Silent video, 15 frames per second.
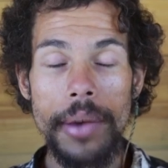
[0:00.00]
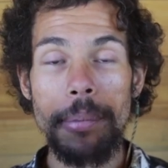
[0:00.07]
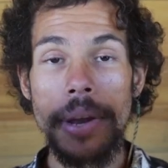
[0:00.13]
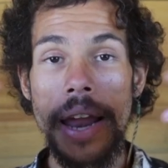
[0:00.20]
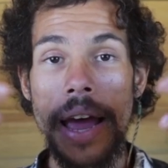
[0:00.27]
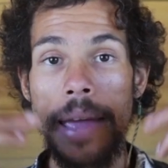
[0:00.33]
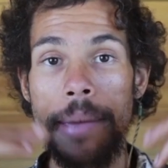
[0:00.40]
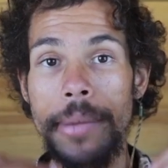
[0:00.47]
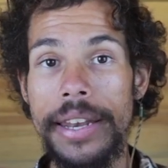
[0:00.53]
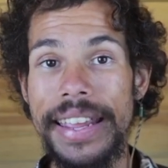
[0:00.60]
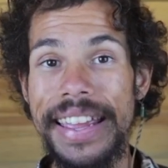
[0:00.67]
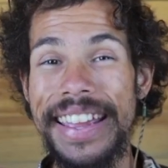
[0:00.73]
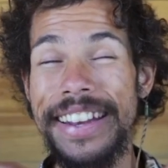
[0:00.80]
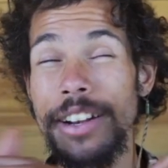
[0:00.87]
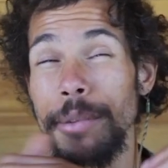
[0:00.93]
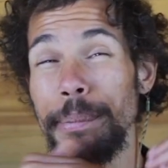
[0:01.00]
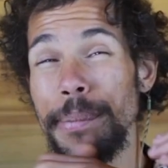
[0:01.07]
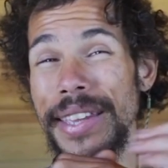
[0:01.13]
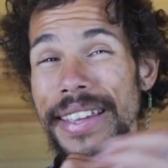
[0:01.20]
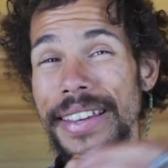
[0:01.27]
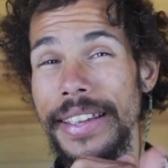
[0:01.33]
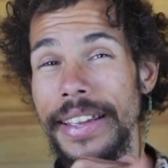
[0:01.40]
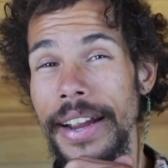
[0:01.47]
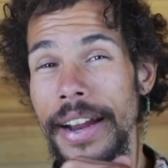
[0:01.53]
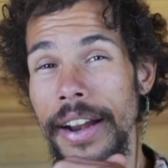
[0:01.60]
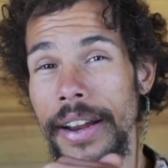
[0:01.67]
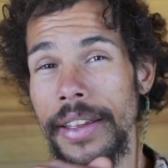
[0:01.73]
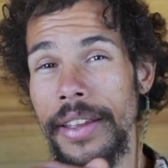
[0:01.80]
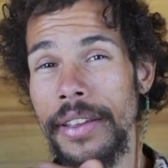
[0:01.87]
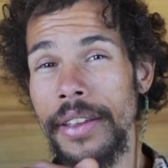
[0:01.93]
but I am an
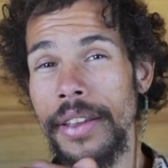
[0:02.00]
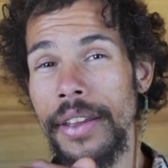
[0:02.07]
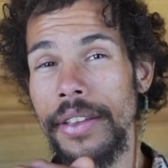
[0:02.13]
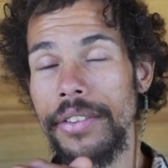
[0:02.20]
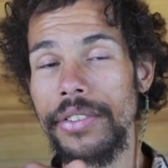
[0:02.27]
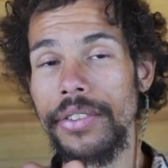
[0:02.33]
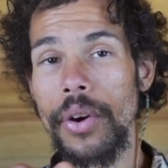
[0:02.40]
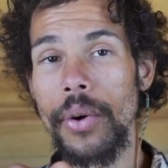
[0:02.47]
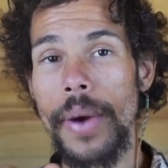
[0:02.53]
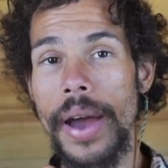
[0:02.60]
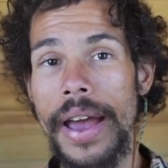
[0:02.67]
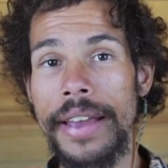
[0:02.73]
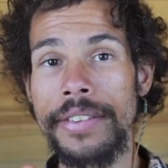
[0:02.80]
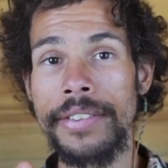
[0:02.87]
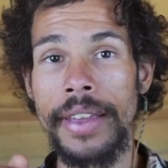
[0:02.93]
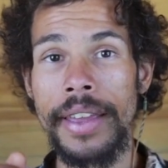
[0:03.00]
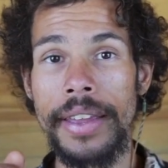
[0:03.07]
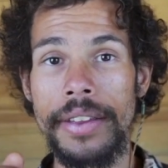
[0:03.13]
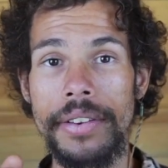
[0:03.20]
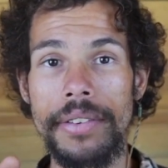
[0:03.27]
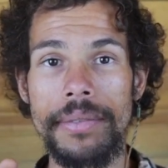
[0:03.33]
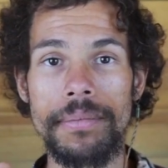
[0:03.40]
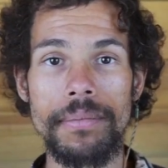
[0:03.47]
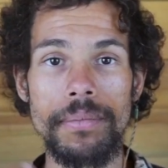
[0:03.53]
intermediary. So as a